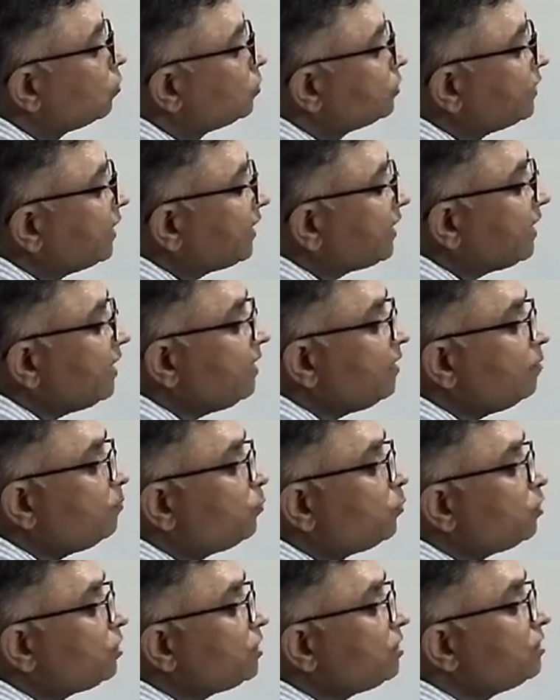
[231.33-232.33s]
second
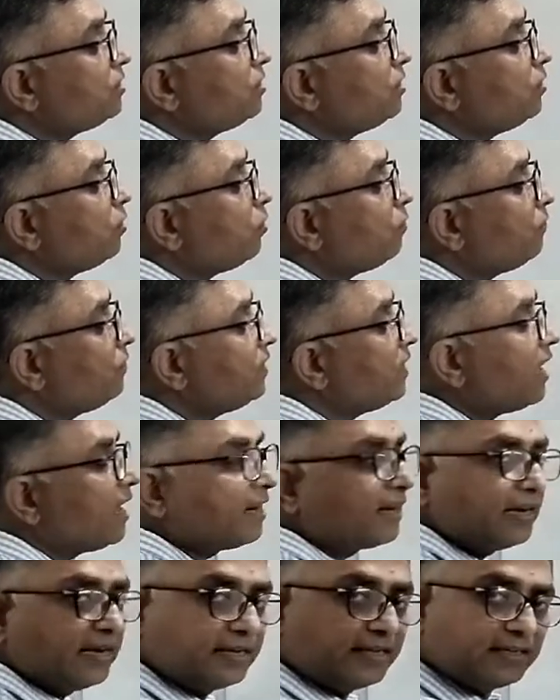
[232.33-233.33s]
input is 0, we
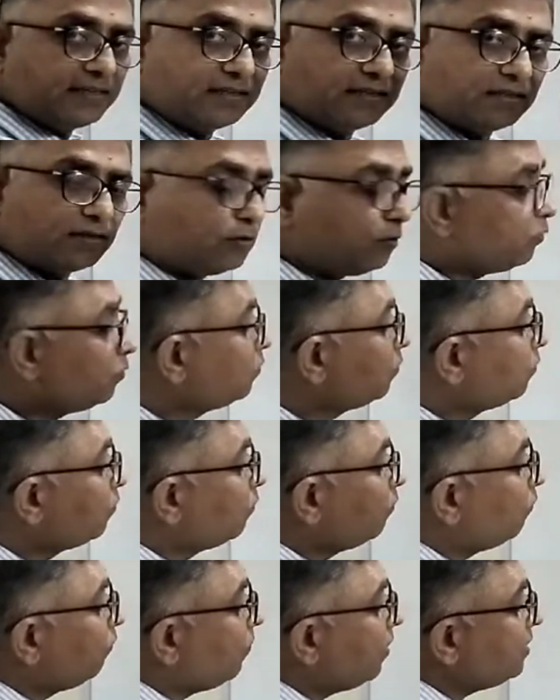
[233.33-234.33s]
are getting 0.
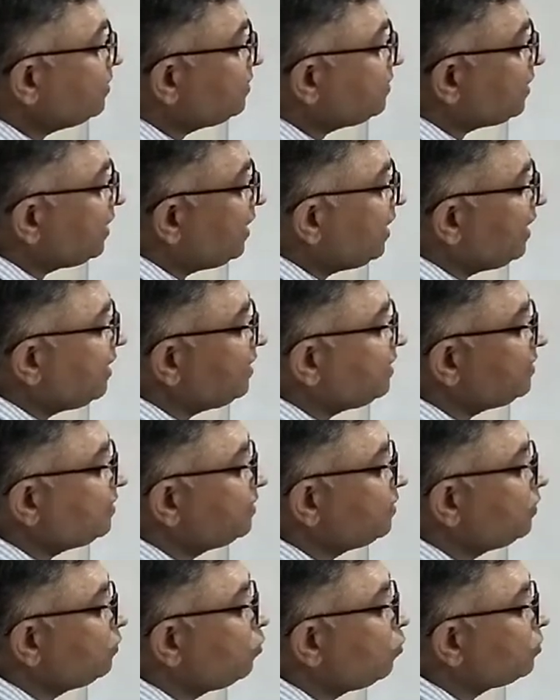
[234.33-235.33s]
Once A is
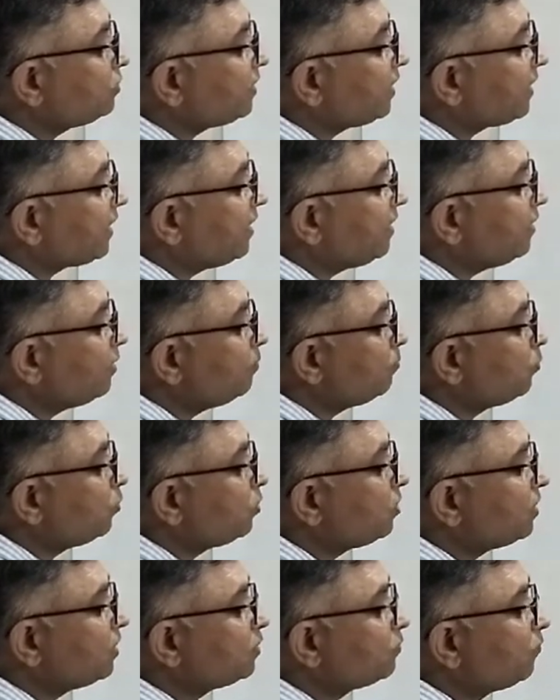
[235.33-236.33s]
0, second
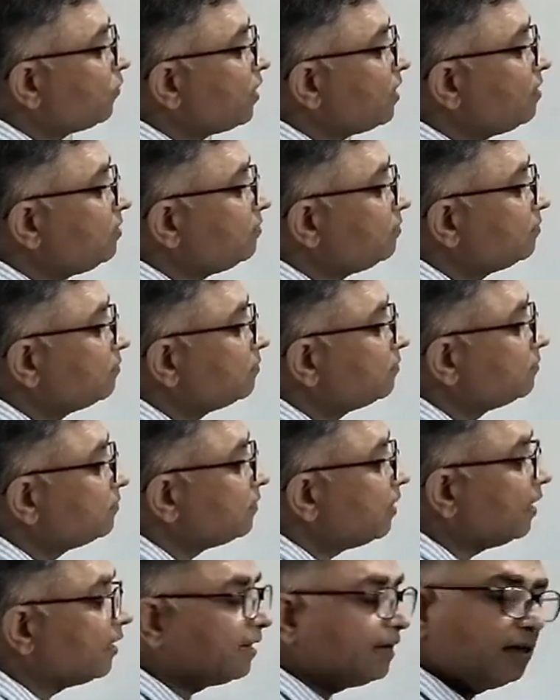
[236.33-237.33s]
input is 1,
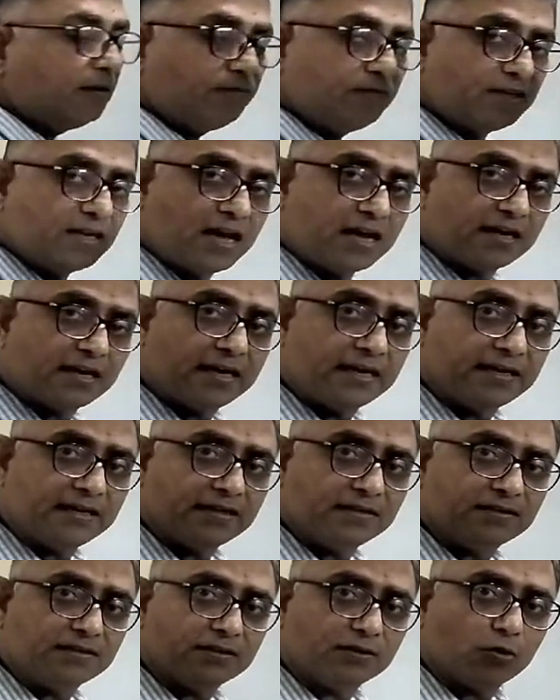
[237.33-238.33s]
again we are
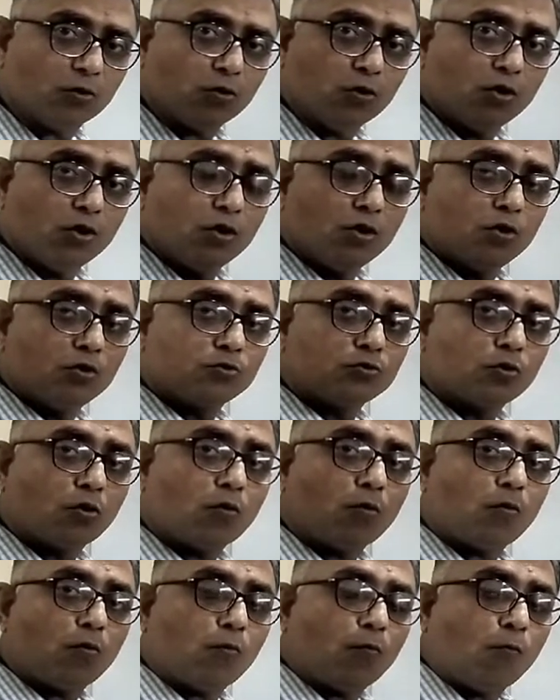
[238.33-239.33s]
getting 0.
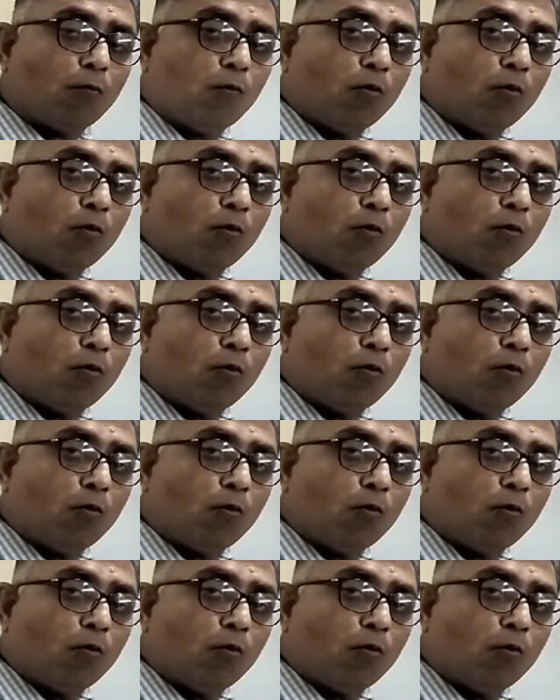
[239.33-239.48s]
So